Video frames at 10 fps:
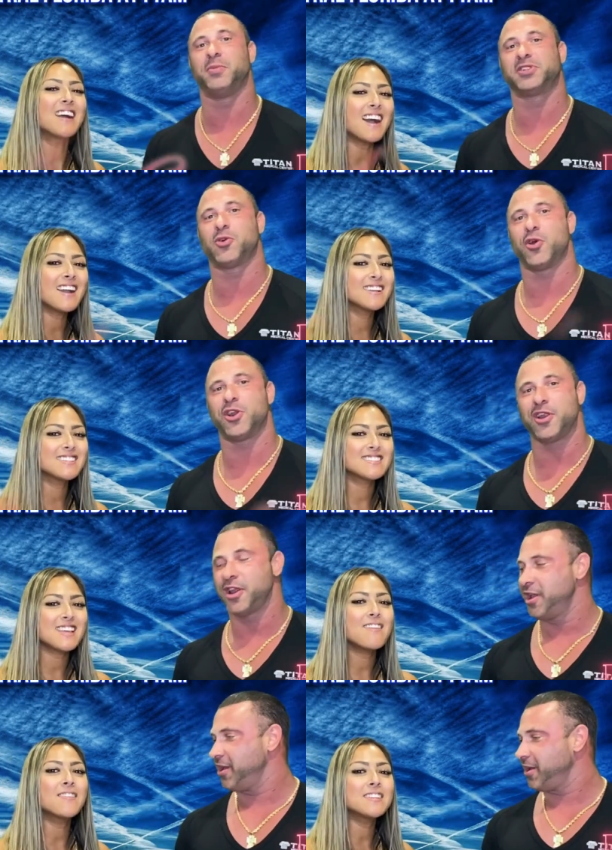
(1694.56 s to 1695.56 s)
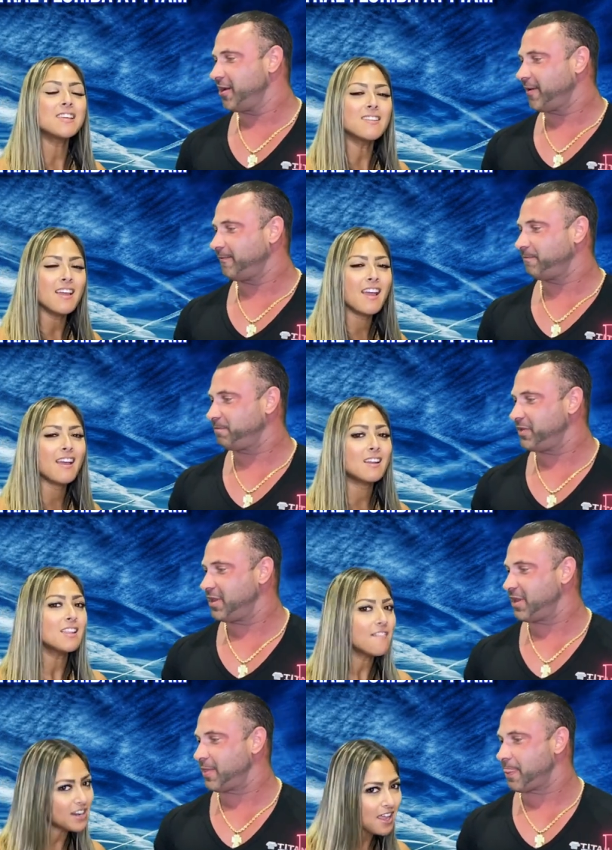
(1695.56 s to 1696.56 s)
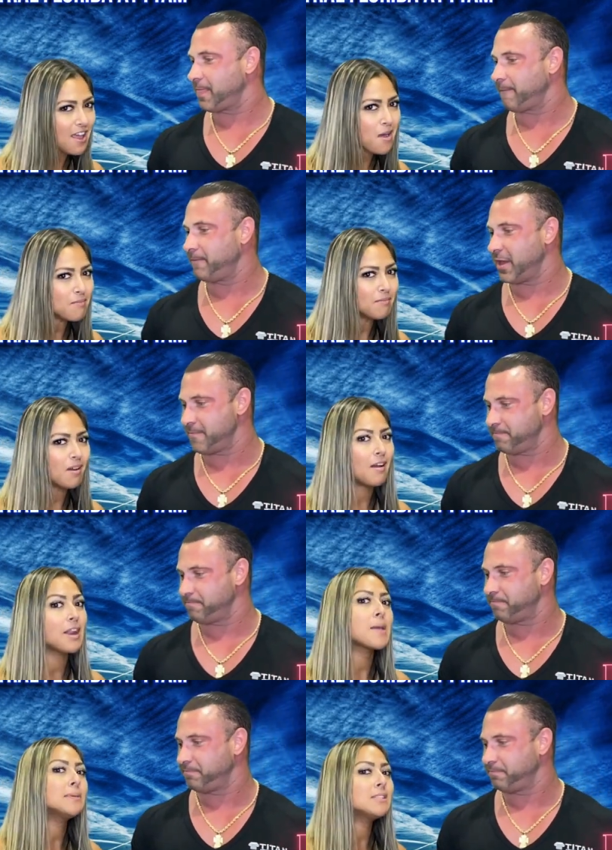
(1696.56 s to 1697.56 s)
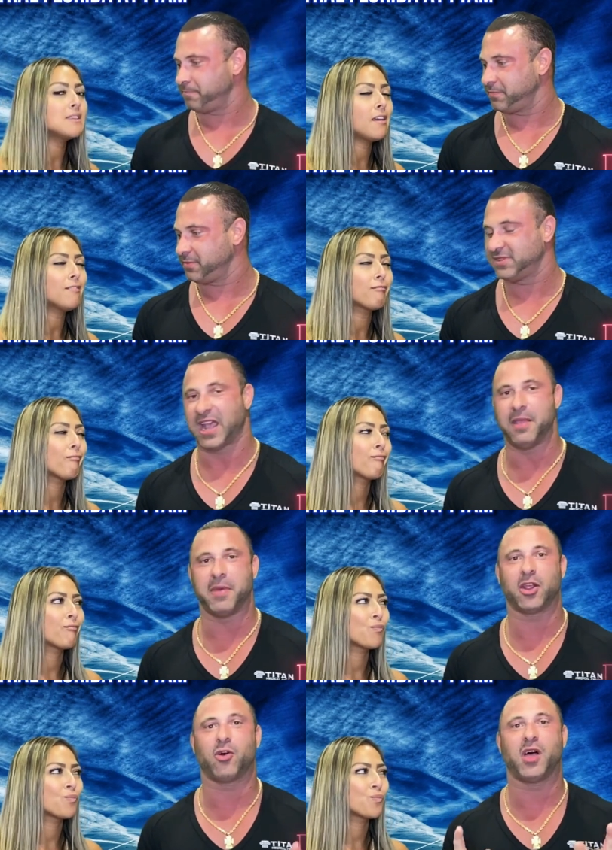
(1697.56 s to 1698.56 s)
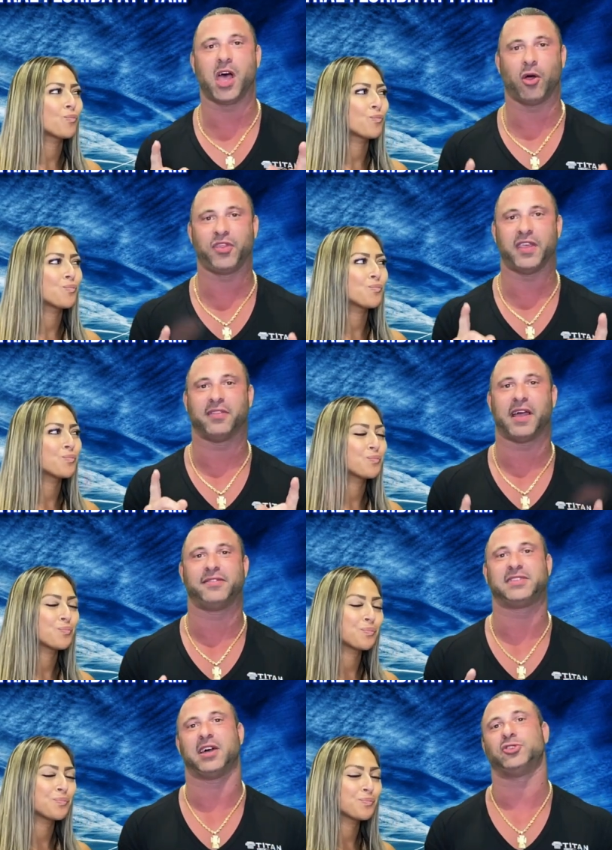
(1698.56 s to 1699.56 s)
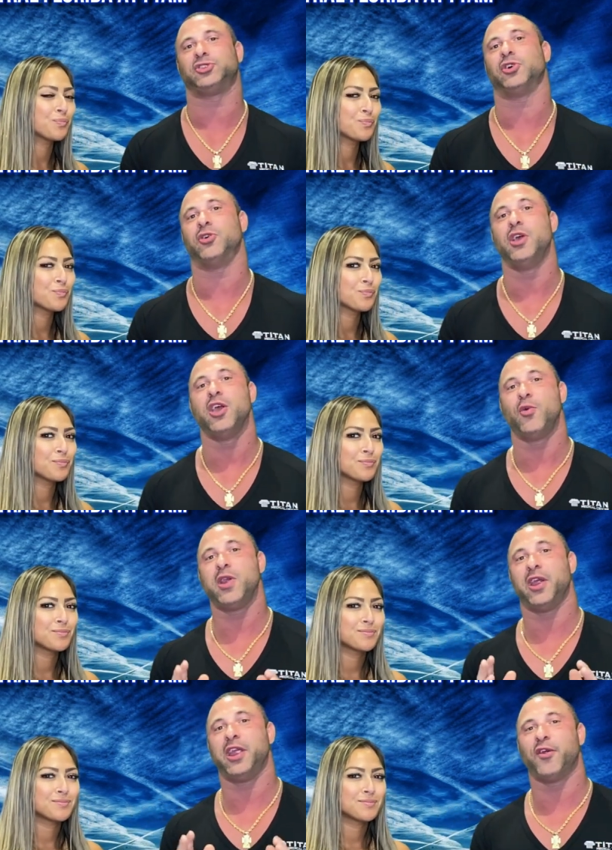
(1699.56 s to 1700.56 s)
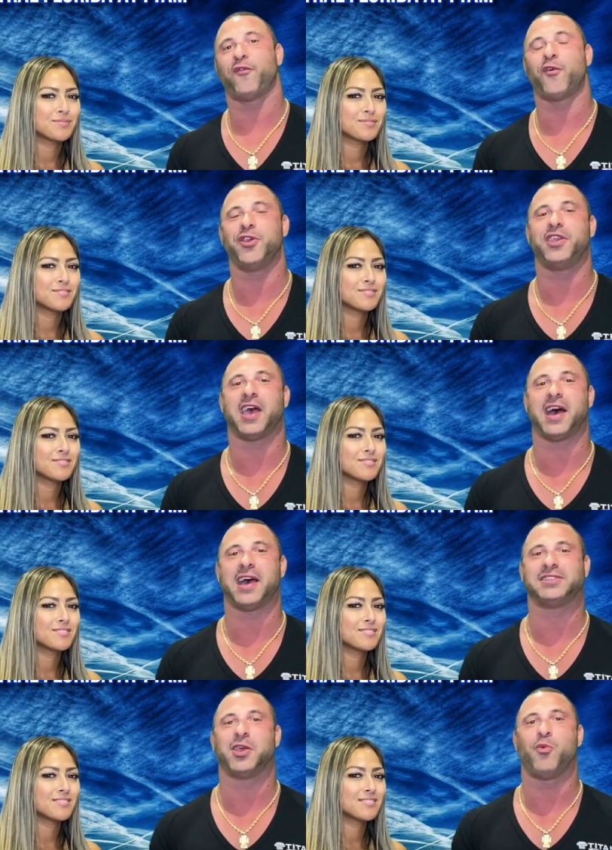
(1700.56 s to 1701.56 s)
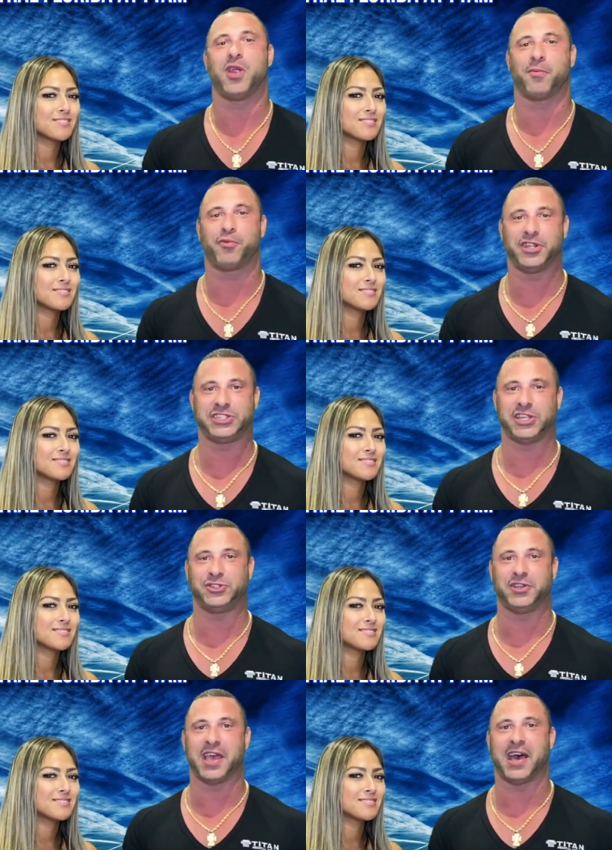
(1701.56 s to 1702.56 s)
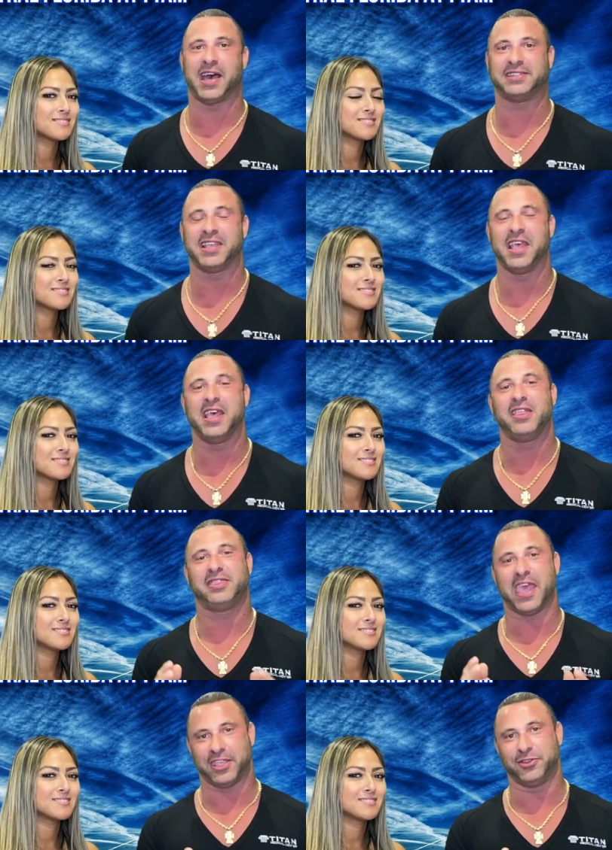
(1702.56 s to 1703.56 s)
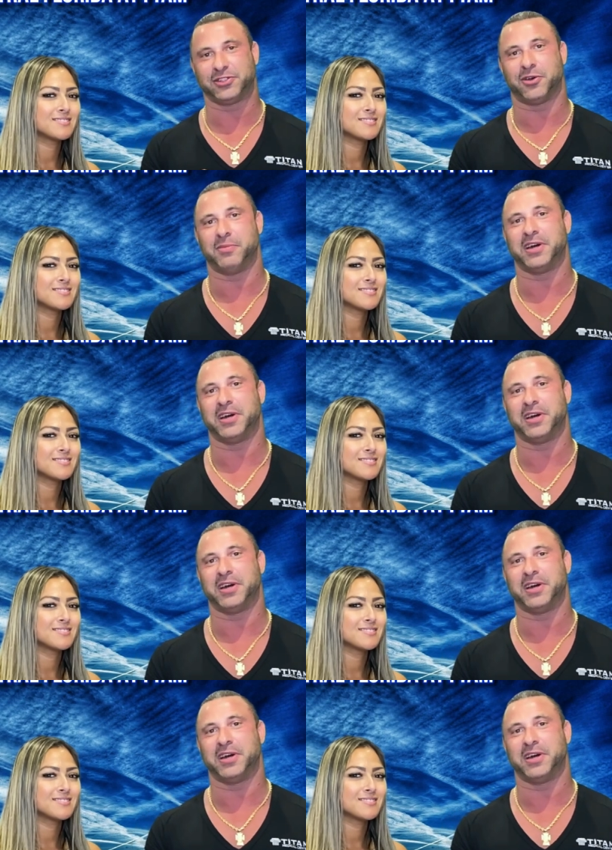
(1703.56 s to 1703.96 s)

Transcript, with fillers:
Speaker 1: Cupid's Corner. Every Sunday at eleven a m Yeah. on A B C.
Speaker 2: Titan Medical Health and Lifestyle Show. We are here for you guys. We appreciate you guys. Thank you so